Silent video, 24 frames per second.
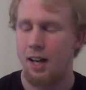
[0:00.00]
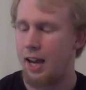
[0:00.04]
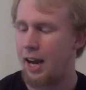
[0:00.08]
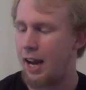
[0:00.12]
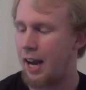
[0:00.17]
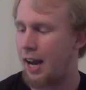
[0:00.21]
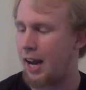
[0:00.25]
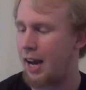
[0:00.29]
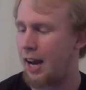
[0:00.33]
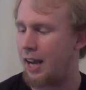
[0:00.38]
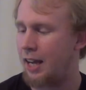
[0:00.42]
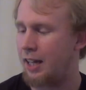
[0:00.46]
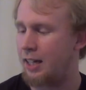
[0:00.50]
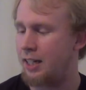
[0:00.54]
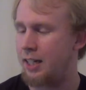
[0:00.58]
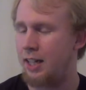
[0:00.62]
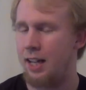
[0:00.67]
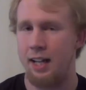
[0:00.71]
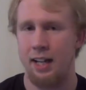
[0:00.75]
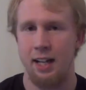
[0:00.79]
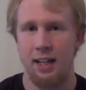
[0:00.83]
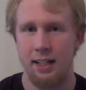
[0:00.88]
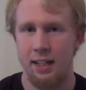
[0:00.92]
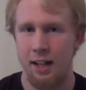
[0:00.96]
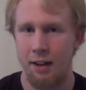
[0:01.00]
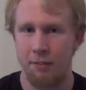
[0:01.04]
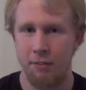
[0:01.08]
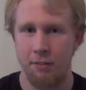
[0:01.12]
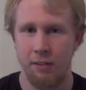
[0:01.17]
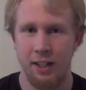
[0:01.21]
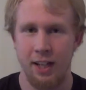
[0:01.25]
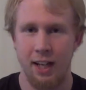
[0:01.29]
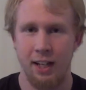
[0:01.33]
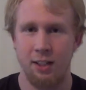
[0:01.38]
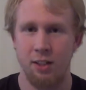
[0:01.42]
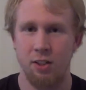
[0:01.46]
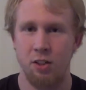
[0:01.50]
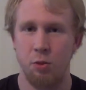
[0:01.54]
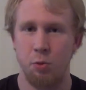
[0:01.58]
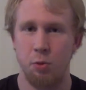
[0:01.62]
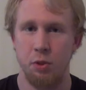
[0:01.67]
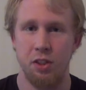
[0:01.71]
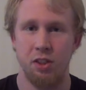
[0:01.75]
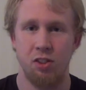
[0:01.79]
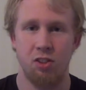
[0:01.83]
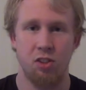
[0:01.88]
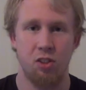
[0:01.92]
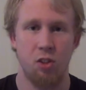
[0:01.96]
And it definitely had to do
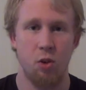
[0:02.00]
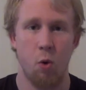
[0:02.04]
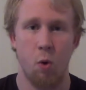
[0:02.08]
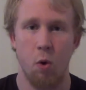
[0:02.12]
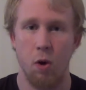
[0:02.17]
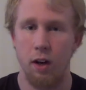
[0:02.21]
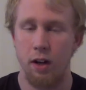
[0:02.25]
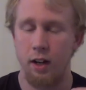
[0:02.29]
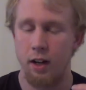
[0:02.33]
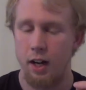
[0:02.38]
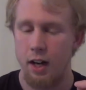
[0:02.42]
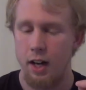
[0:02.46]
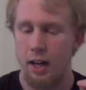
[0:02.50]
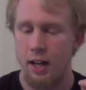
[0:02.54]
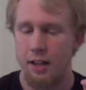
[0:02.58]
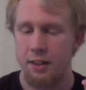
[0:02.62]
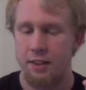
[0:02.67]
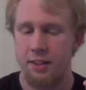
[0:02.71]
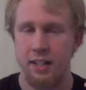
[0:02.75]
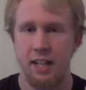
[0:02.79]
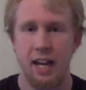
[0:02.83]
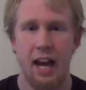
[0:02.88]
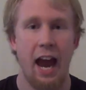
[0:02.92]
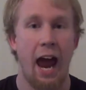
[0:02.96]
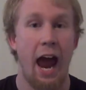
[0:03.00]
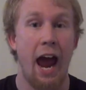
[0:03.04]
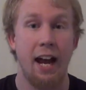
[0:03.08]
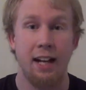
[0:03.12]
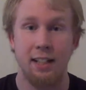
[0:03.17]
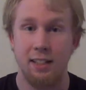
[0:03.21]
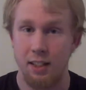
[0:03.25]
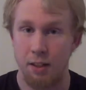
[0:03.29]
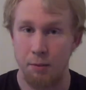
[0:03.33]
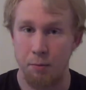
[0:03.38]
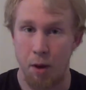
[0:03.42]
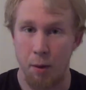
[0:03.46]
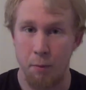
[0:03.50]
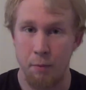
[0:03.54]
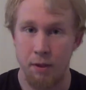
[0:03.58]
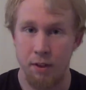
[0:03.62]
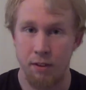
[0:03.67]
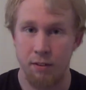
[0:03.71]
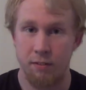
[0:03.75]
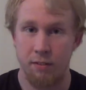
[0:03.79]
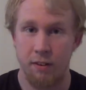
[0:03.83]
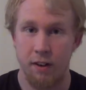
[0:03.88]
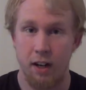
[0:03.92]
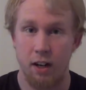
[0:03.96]
with the score, the acting by
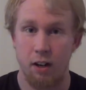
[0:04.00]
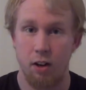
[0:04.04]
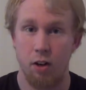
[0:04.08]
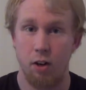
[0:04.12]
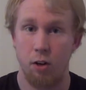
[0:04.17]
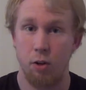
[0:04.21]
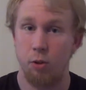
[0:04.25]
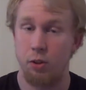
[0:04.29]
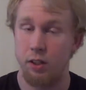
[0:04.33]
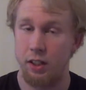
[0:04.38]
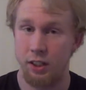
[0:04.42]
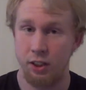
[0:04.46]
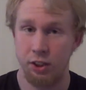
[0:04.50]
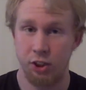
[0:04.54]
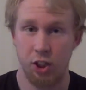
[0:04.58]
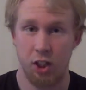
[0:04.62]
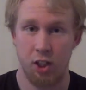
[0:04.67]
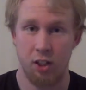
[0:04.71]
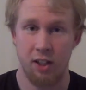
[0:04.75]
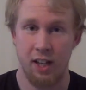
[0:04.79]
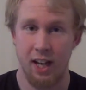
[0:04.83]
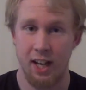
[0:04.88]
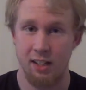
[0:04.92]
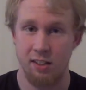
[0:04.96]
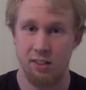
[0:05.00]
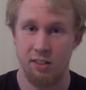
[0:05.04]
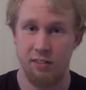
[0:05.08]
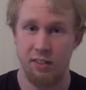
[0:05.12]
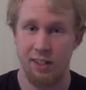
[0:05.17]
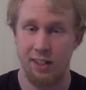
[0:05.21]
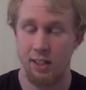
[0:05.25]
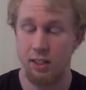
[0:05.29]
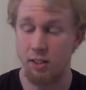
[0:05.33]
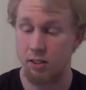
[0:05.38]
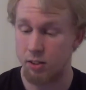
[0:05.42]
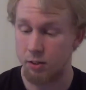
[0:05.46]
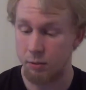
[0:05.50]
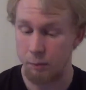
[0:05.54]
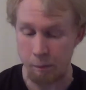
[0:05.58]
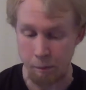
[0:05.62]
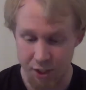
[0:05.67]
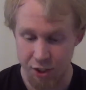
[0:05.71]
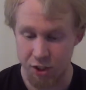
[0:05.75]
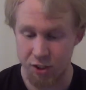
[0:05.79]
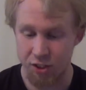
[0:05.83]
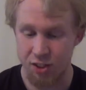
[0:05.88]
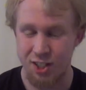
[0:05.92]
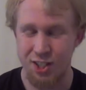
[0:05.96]
Mia Farrow and John Cassavetes,
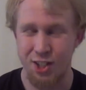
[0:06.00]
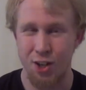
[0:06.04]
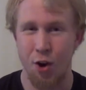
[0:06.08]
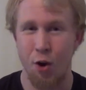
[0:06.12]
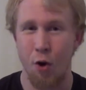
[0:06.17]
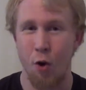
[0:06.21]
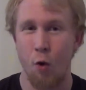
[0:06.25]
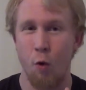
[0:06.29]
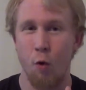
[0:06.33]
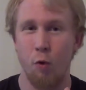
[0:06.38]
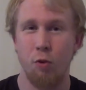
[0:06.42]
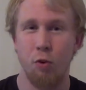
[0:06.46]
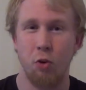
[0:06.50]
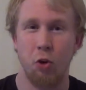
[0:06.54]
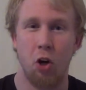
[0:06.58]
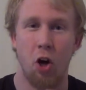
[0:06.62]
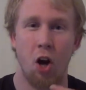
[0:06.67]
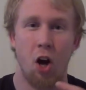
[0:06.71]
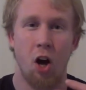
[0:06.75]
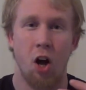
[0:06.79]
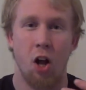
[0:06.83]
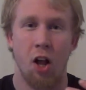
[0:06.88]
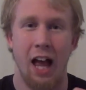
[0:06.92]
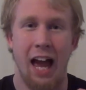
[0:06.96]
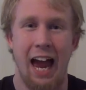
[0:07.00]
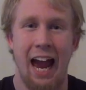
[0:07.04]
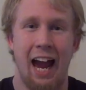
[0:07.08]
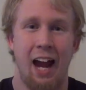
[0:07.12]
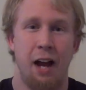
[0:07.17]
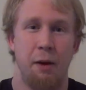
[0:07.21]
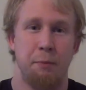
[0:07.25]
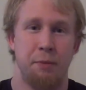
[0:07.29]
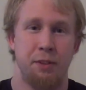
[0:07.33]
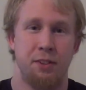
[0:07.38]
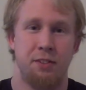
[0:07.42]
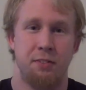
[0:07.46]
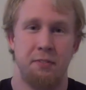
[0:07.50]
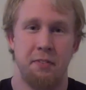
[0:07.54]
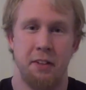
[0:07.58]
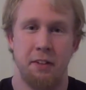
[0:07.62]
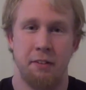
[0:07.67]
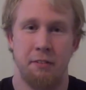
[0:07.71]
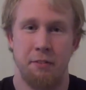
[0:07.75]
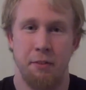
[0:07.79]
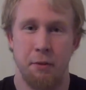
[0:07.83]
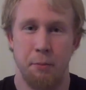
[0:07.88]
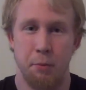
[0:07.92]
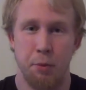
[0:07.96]
just the overall atmosphere
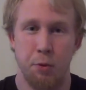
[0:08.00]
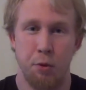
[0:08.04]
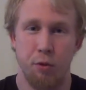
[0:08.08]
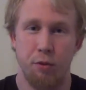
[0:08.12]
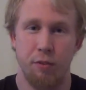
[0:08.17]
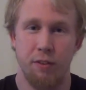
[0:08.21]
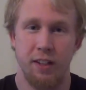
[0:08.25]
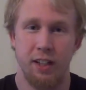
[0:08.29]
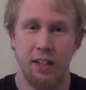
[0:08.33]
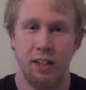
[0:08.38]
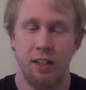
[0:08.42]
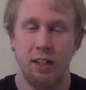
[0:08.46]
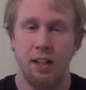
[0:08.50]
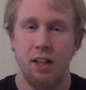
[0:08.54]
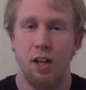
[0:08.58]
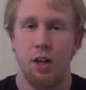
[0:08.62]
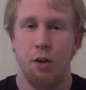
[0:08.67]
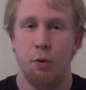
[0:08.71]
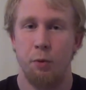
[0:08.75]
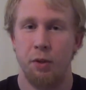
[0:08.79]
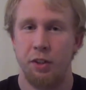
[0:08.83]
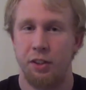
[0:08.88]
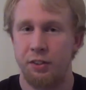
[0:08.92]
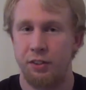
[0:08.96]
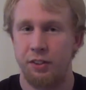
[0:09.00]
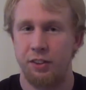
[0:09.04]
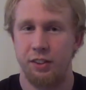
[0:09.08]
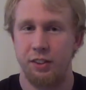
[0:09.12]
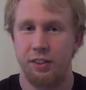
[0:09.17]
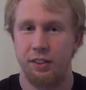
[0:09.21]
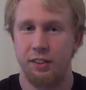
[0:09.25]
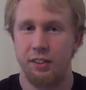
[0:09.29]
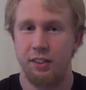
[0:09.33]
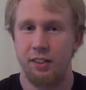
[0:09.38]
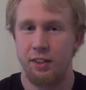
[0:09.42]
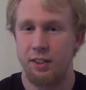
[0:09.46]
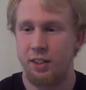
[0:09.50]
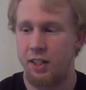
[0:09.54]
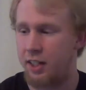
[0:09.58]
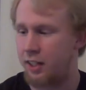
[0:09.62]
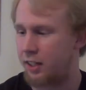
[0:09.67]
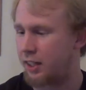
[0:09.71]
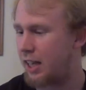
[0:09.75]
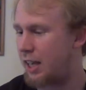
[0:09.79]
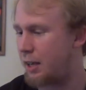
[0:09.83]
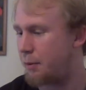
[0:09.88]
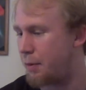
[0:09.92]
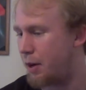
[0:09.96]
of the movie, which
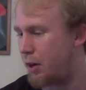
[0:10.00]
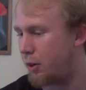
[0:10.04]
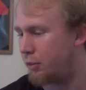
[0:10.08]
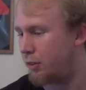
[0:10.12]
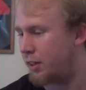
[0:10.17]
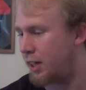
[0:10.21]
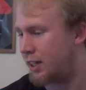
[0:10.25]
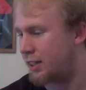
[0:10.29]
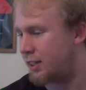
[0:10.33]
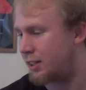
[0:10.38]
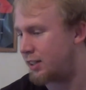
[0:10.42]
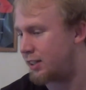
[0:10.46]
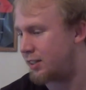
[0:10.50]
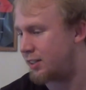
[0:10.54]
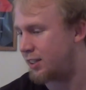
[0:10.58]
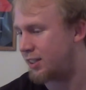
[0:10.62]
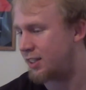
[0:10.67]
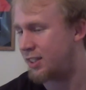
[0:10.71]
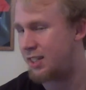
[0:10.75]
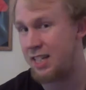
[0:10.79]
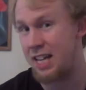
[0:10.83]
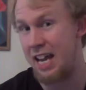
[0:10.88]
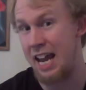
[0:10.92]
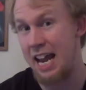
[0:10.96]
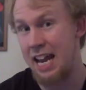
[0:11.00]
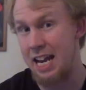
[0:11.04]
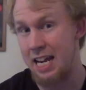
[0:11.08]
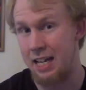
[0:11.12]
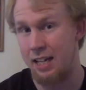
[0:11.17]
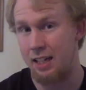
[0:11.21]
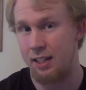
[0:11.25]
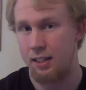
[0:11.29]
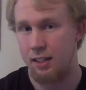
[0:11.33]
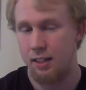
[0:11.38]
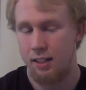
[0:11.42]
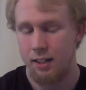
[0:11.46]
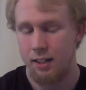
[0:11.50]
it came out in 1968.